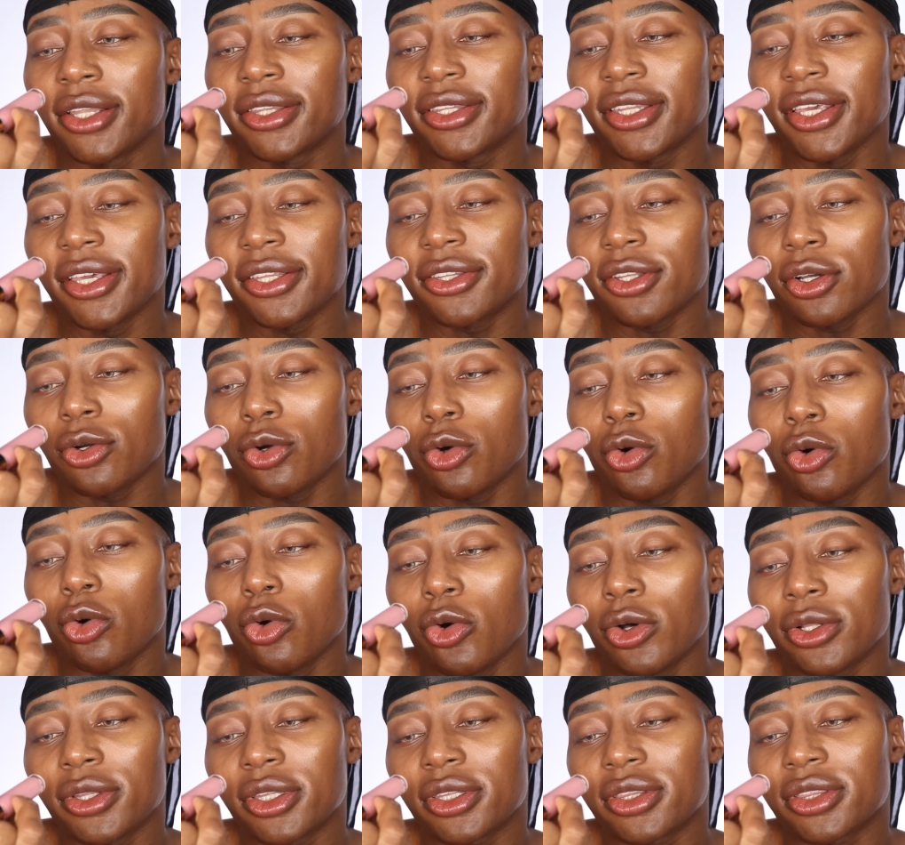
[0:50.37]
These are
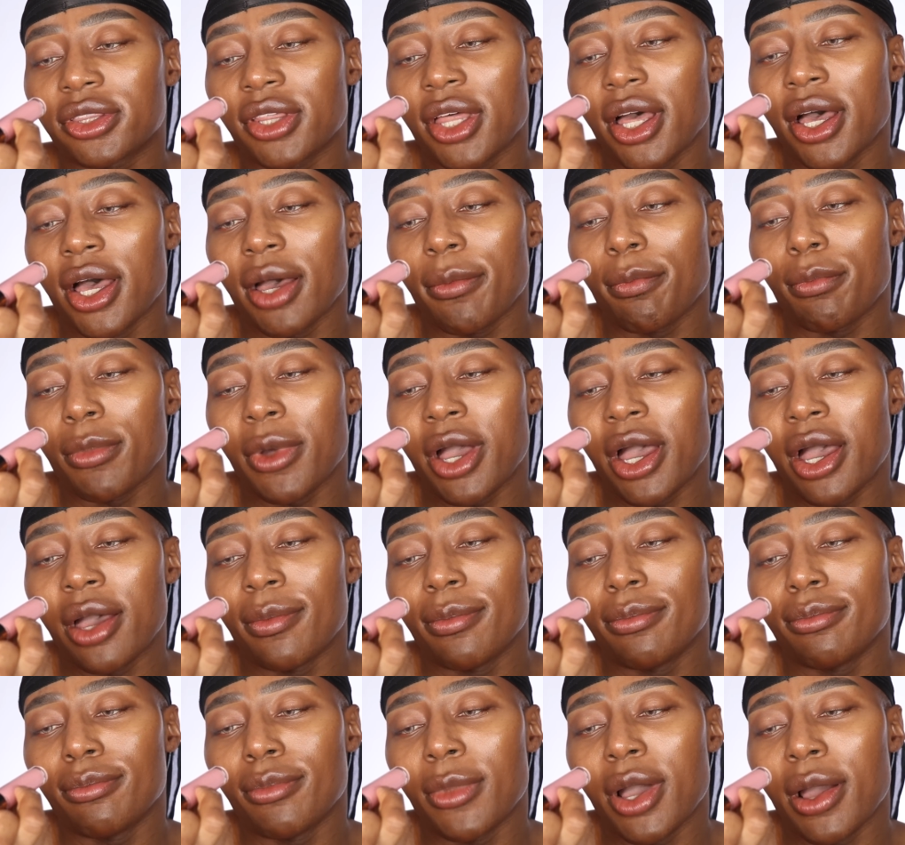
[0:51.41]
called the
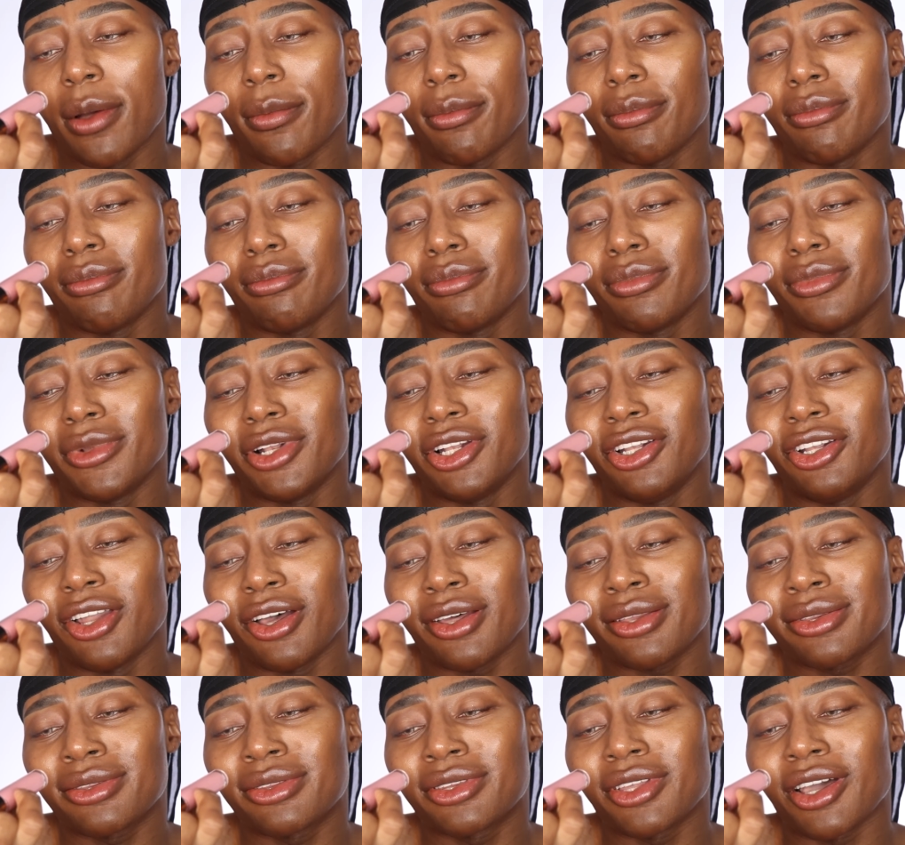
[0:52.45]

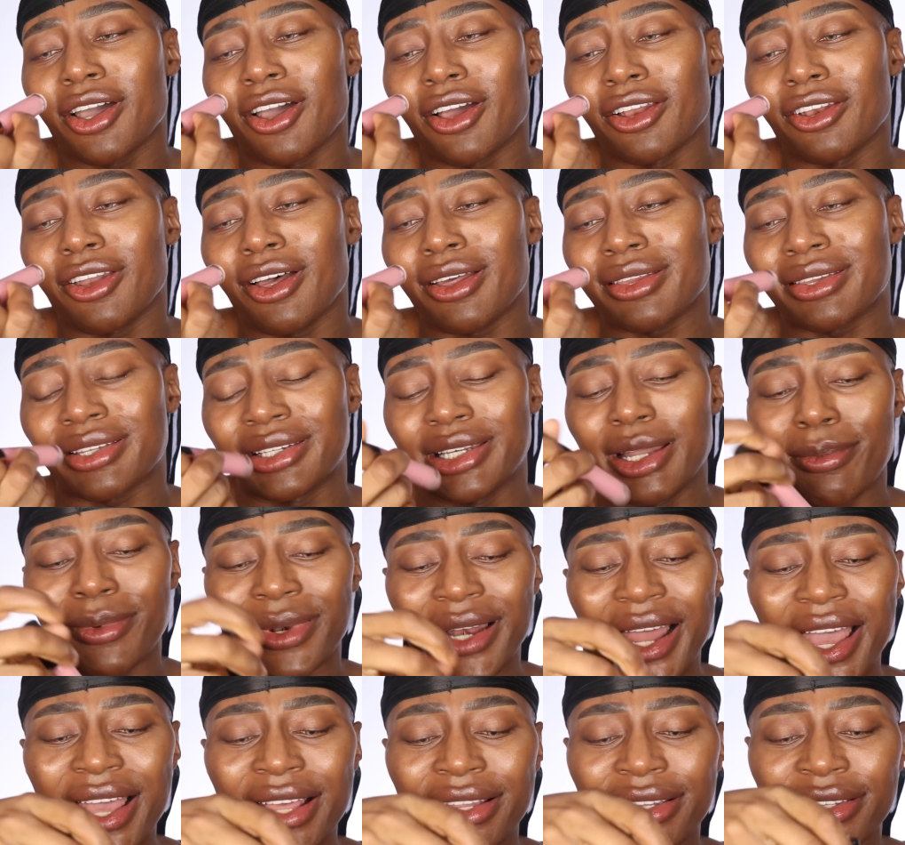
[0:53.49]
Lost Gloss Lip
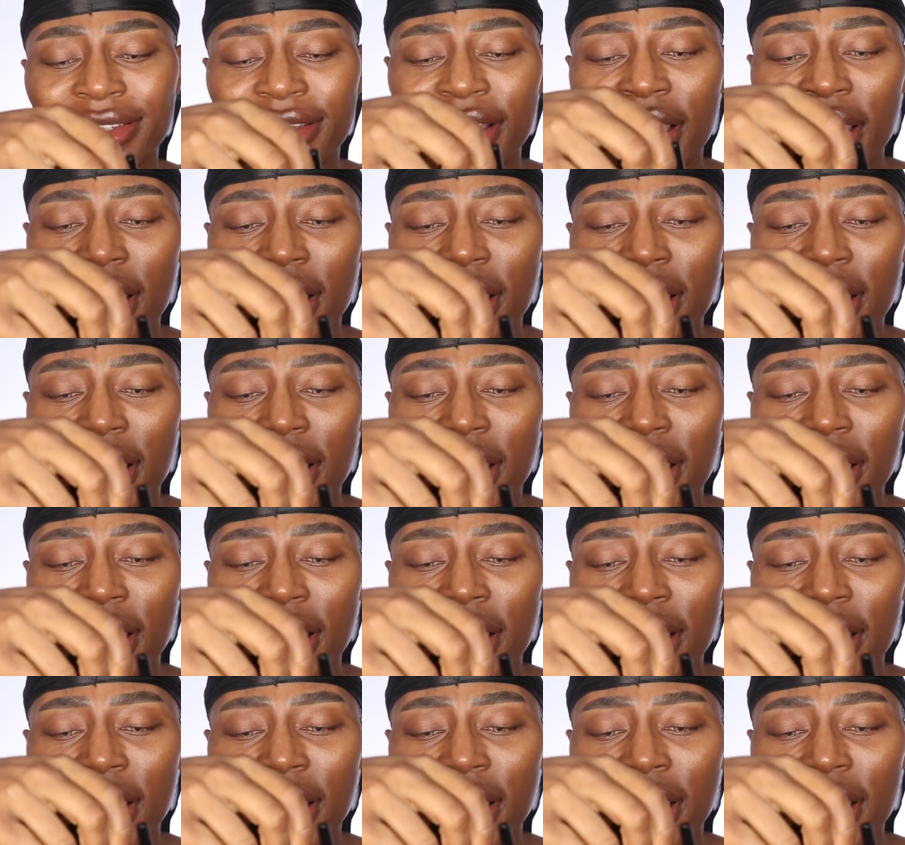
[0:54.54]
Glass.